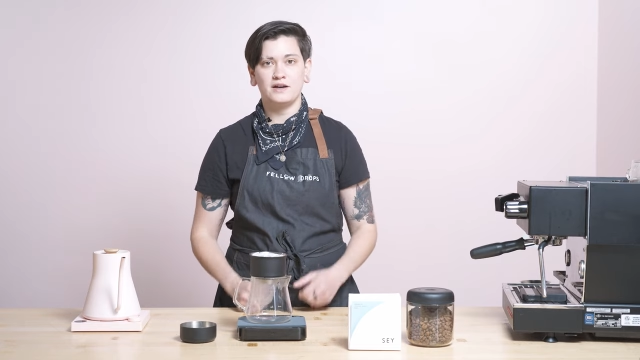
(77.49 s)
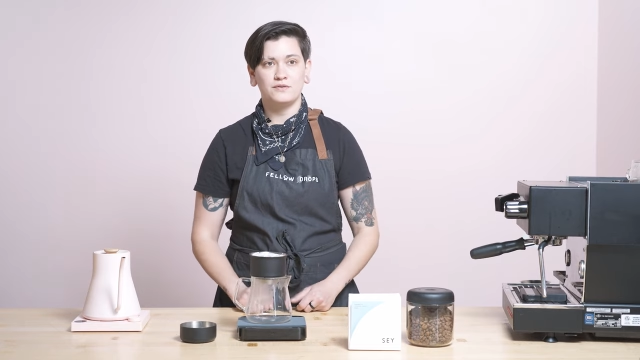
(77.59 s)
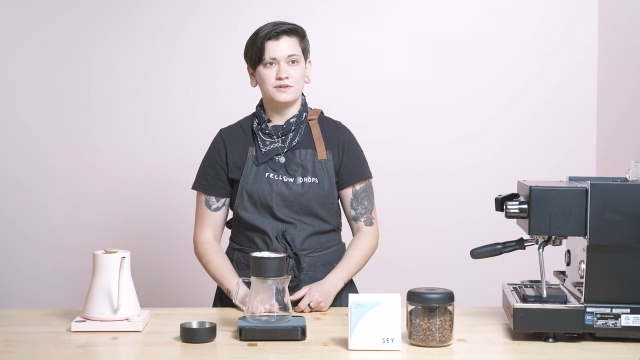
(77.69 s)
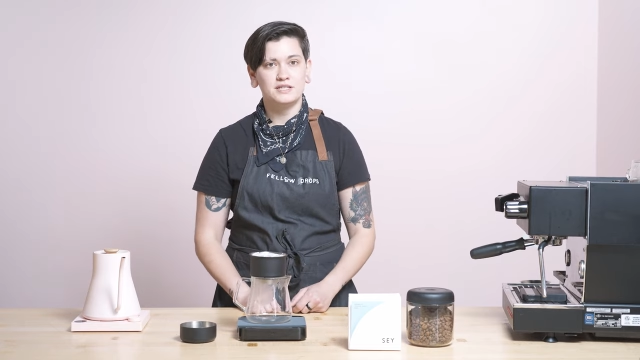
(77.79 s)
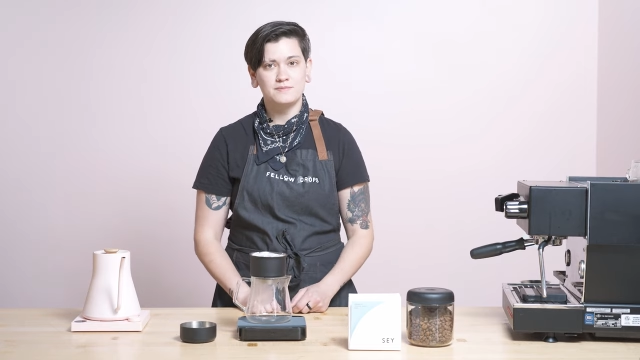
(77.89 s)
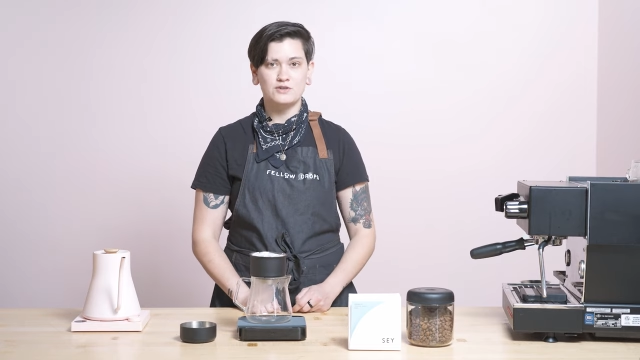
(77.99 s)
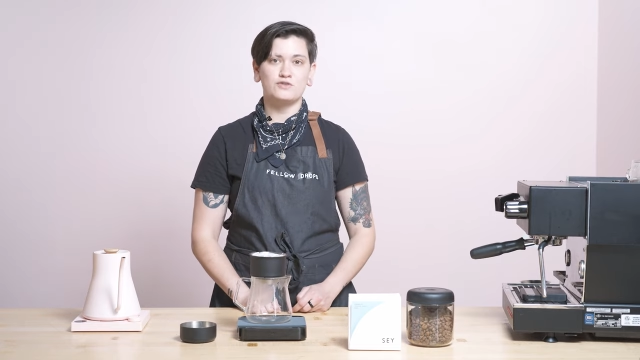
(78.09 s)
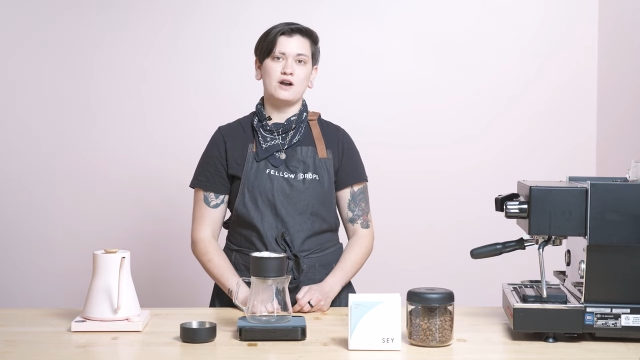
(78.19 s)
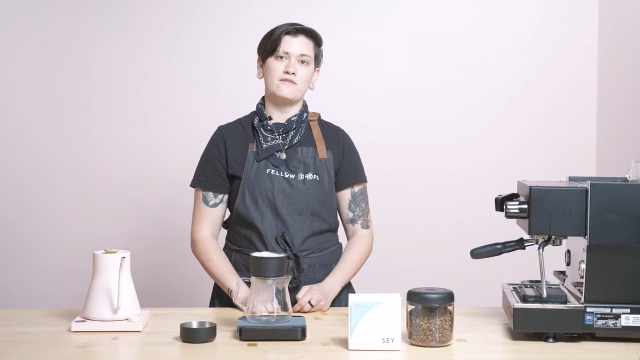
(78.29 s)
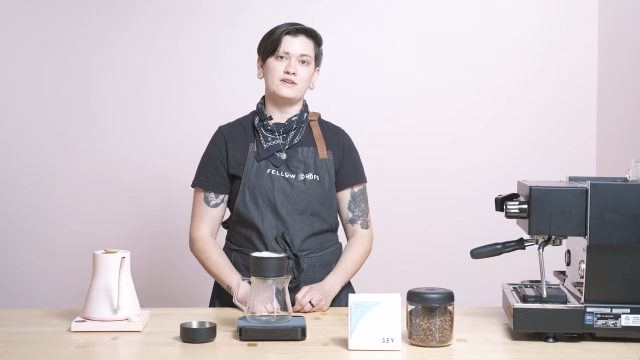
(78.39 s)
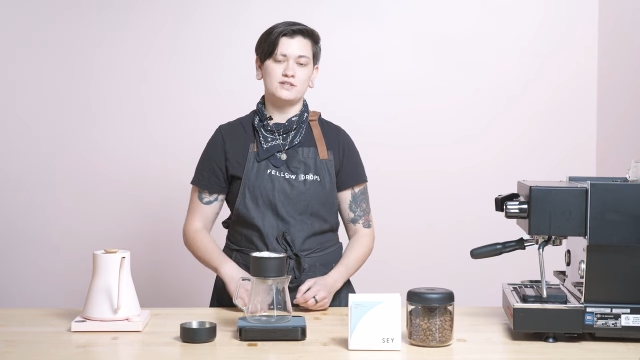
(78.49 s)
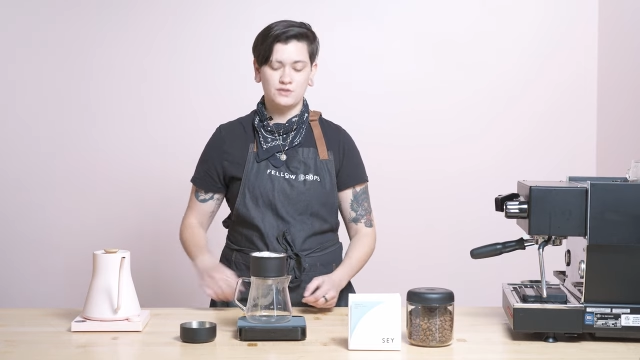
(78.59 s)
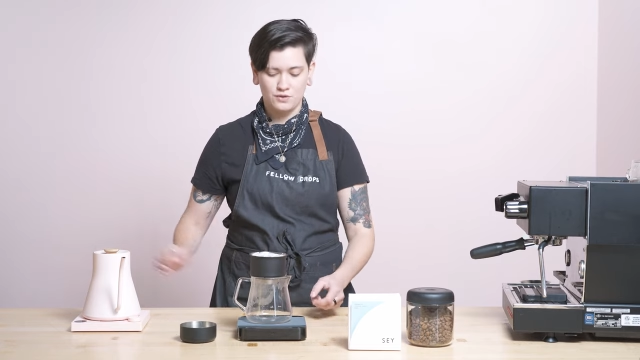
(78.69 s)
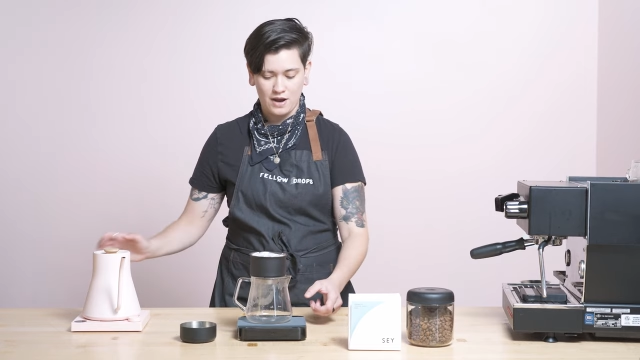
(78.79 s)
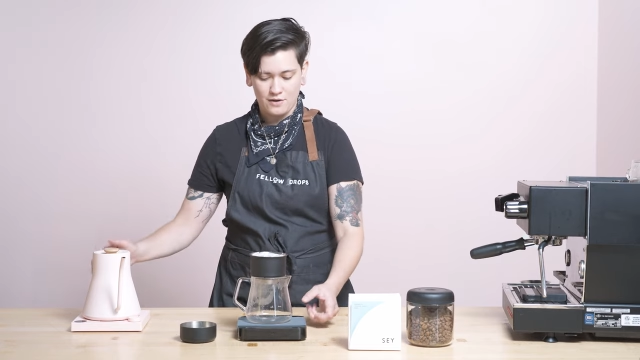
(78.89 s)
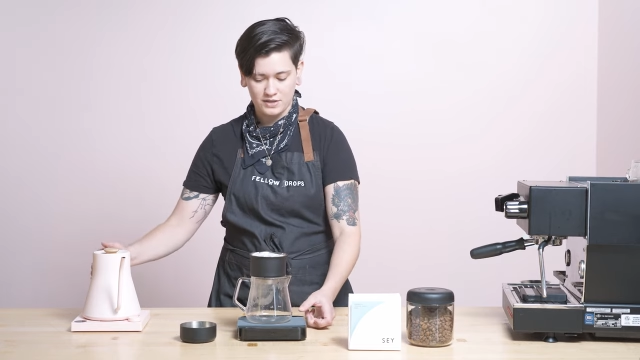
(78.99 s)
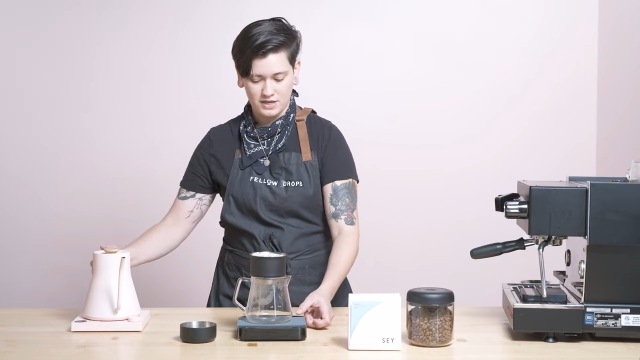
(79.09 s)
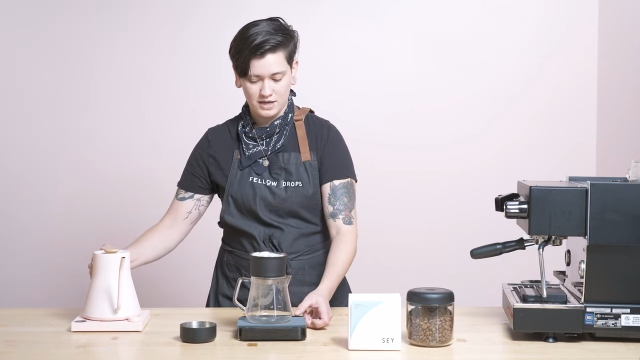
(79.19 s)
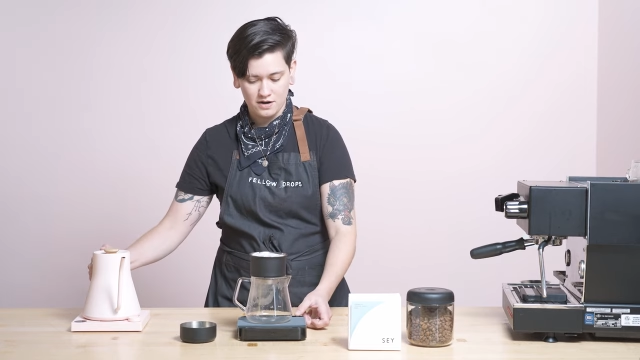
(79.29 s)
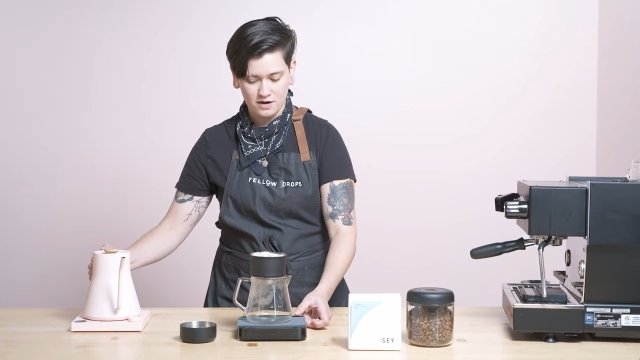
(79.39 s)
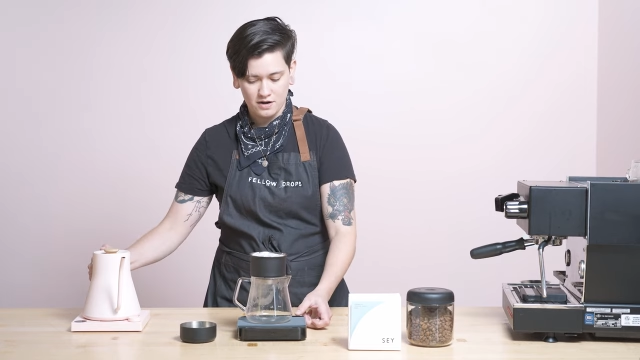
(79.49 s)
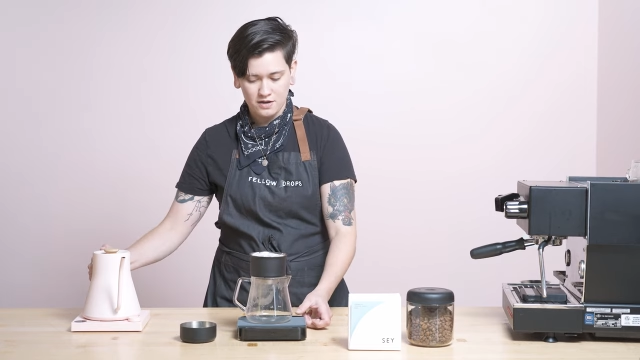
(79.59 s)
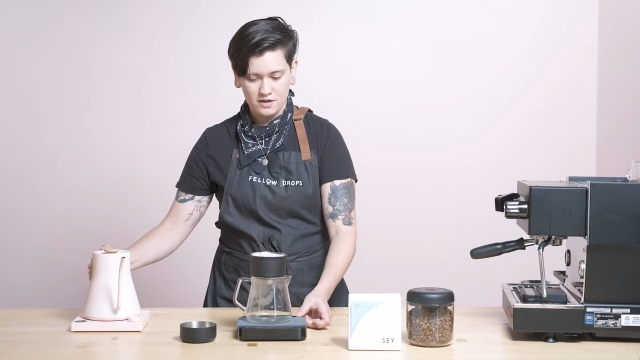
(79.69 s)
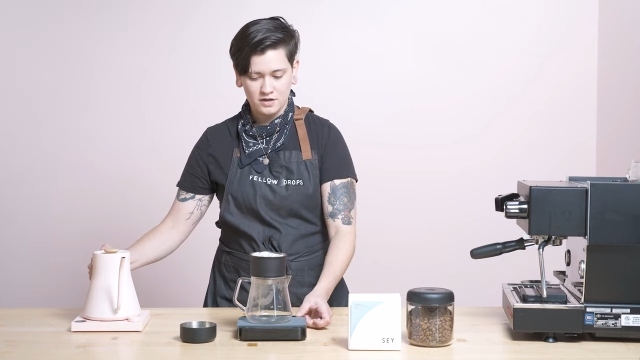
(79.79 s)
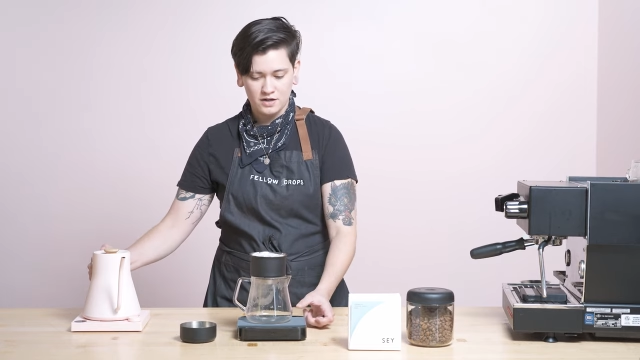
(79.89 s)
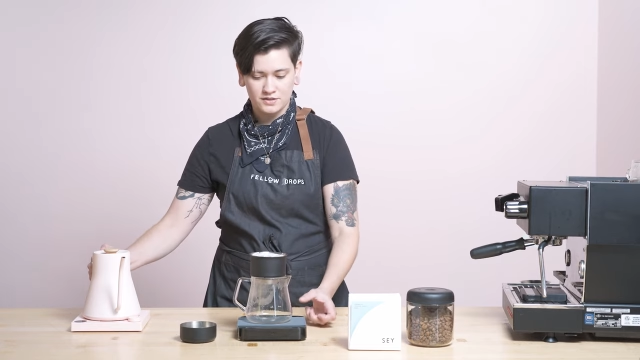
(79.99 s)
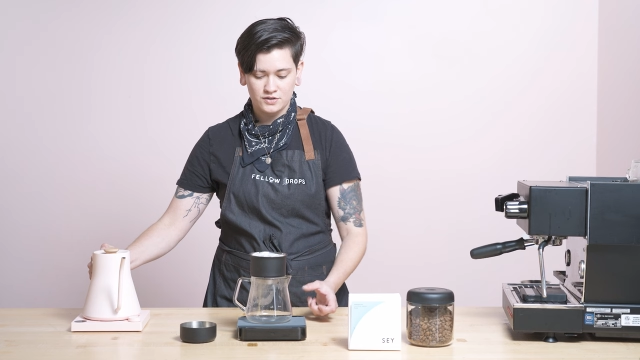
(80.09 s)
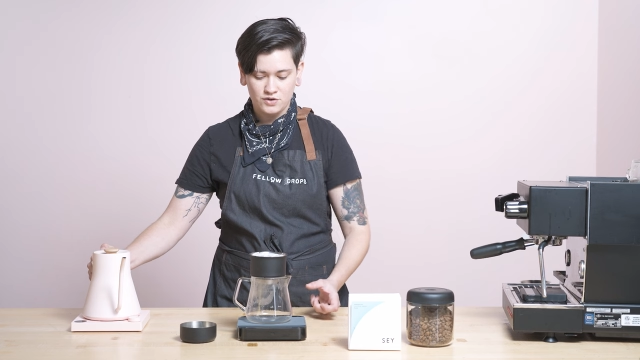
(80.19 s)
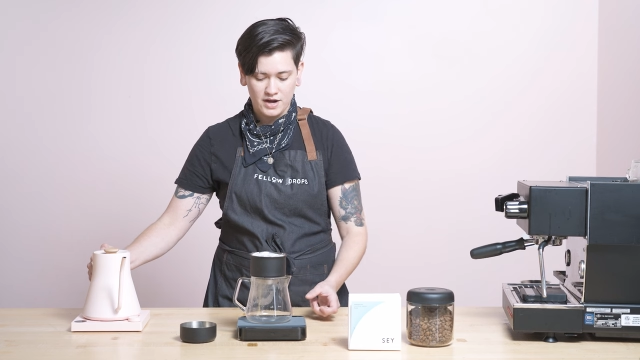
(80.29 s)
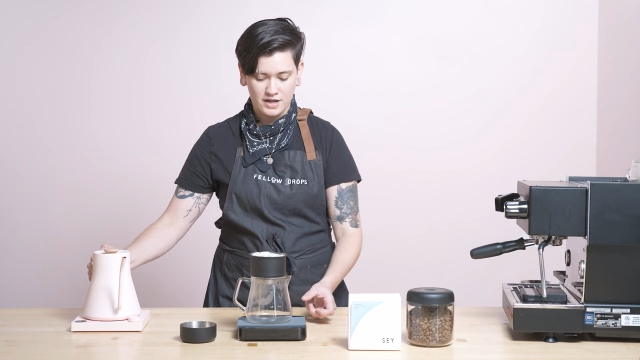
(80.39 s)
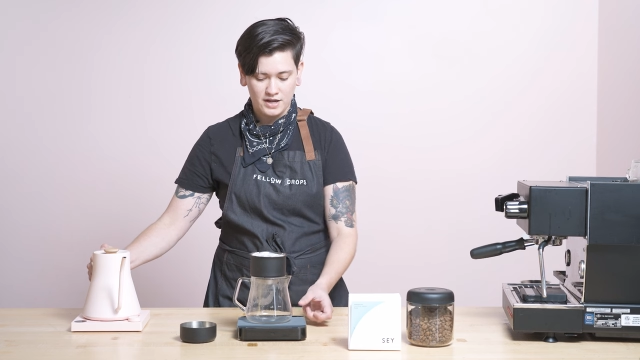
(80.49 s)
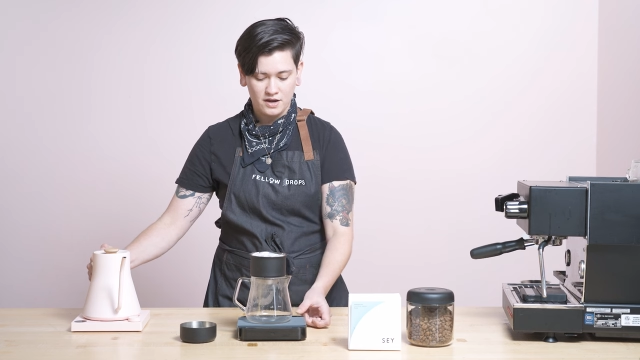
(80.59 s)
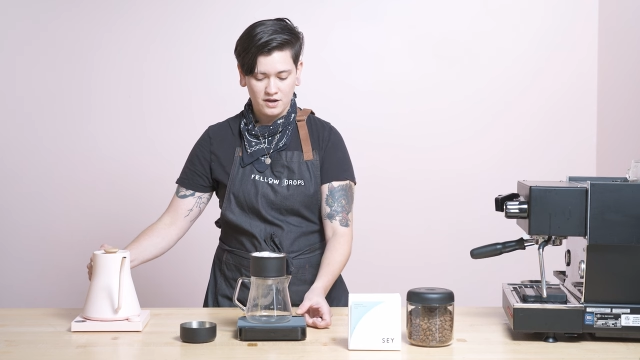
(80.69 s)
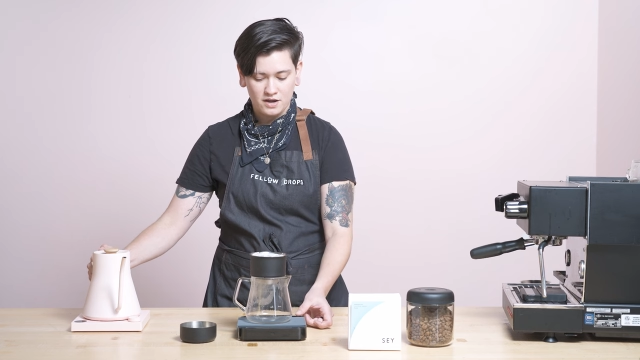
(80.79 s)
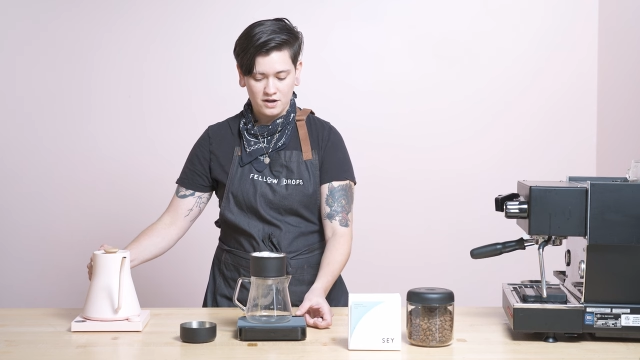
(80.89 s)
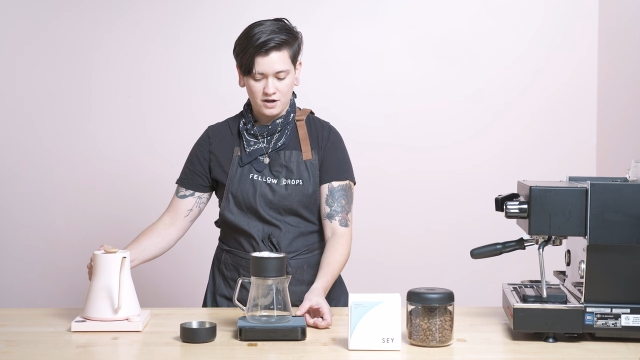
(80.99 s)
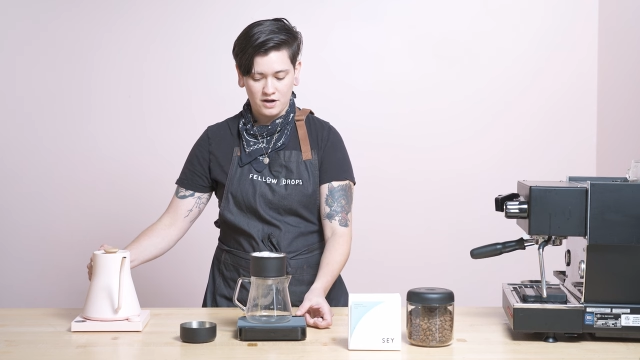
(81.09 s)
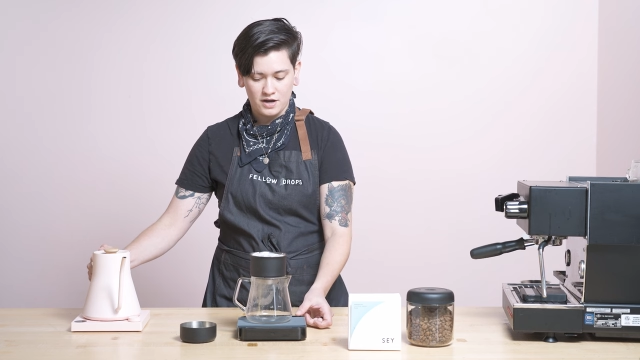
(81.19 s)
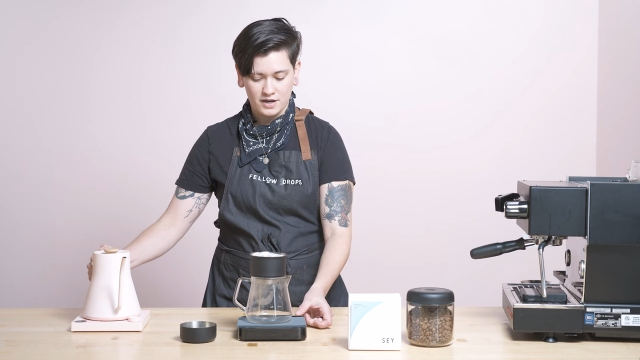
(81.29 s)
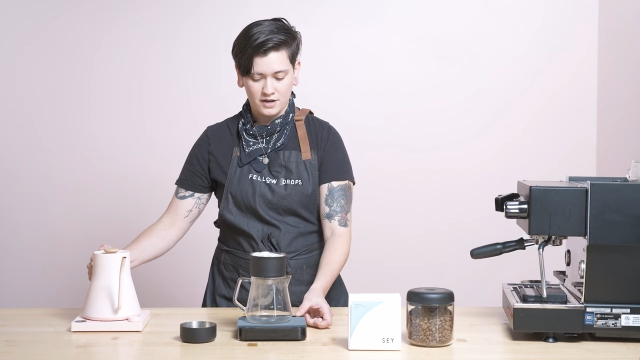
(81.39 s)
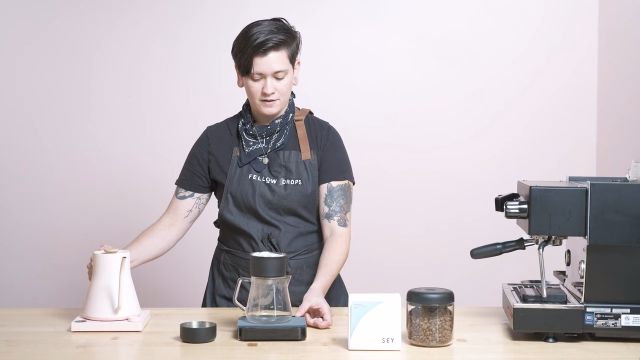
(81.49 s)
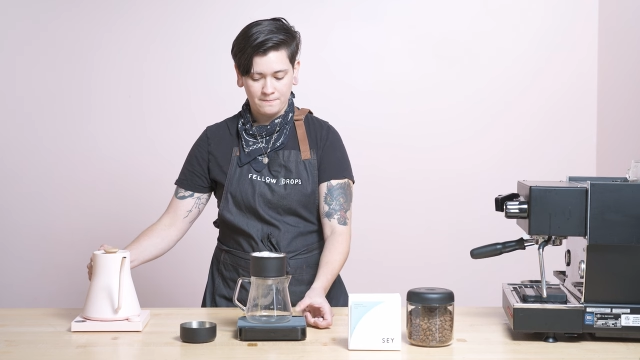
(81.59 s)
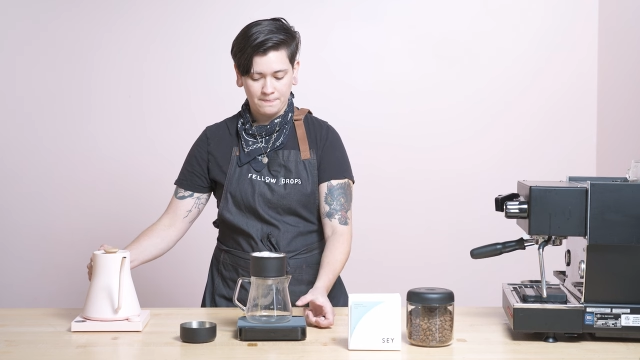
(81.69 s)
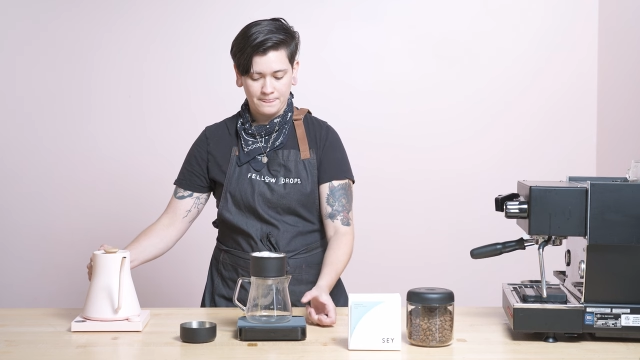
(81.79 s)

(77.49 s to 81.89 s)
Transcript: really special coffees throughout the year, concentrating on